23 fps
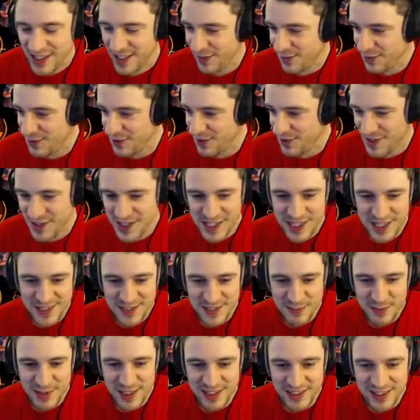If you can send that to
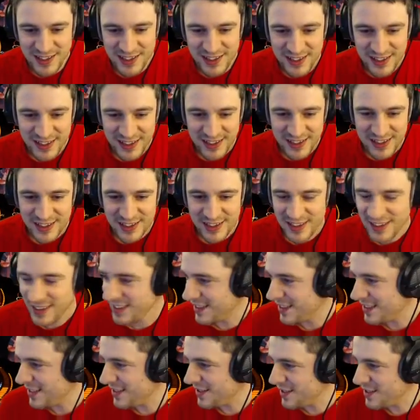me in a
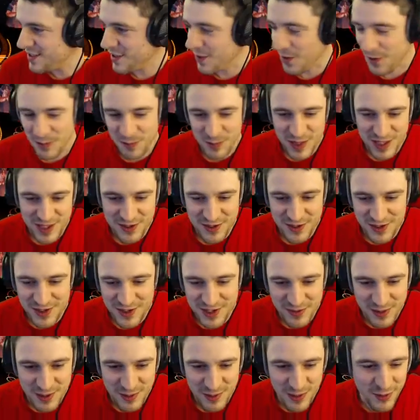Skype message or
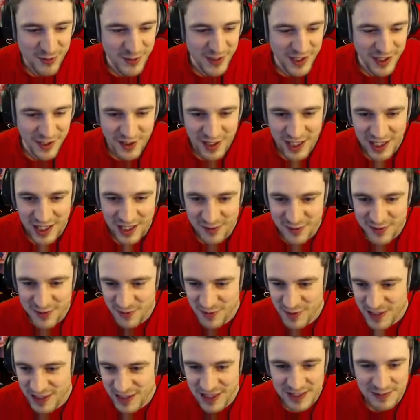something, my friend, I'd love to
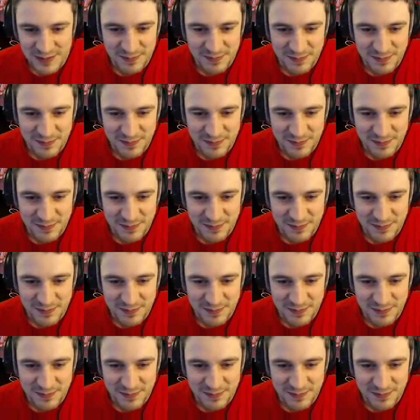read that.